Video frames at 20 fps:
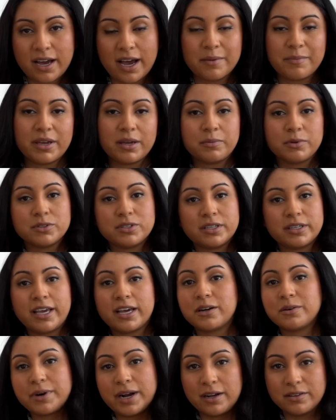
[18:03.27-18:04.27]
I'm able to
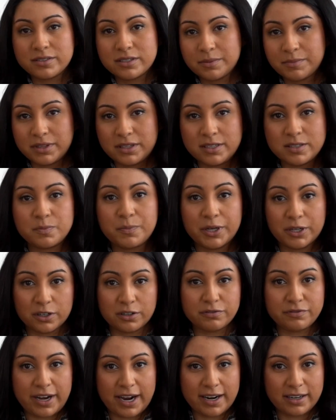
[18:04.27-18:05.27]
get around some of these bigger
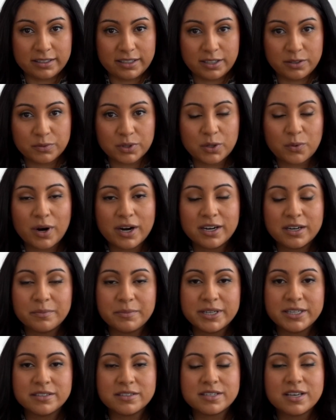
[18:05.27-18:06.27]
filing
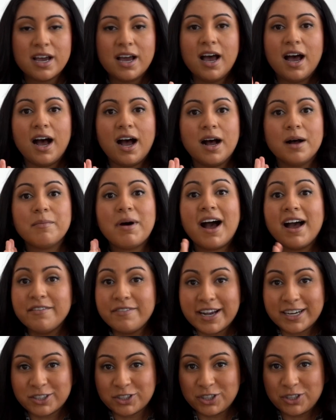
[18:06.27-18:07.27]
requirements. I've
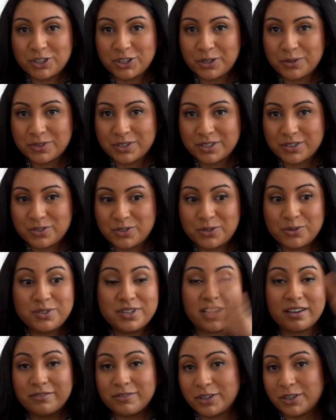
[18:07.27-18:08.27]
actually chosen to
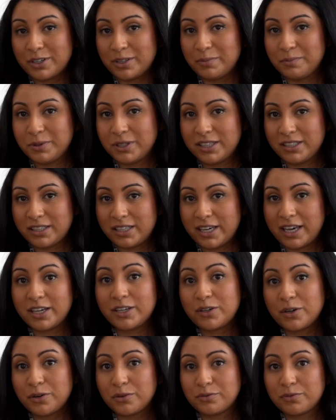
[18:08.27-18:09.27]
divert completely
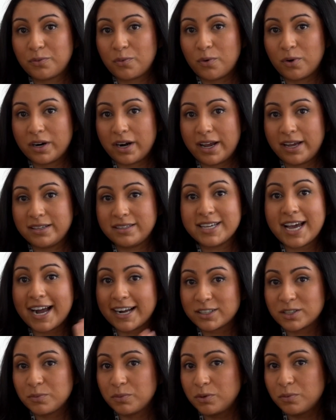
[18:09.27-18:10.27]
and go for a
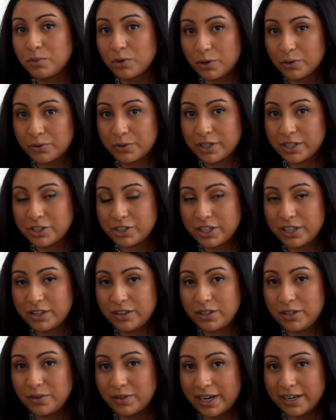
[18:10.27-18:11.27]
taxable brokerage in
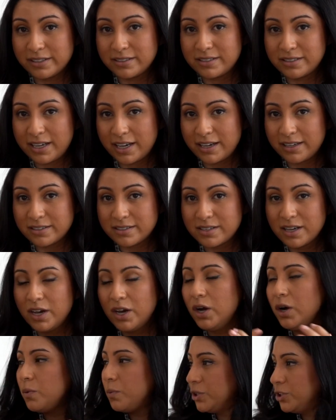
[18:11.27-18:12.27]
the United States.
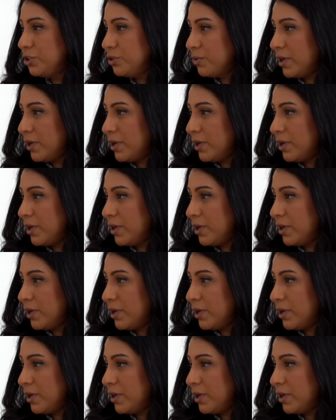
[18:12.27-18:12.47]
Would you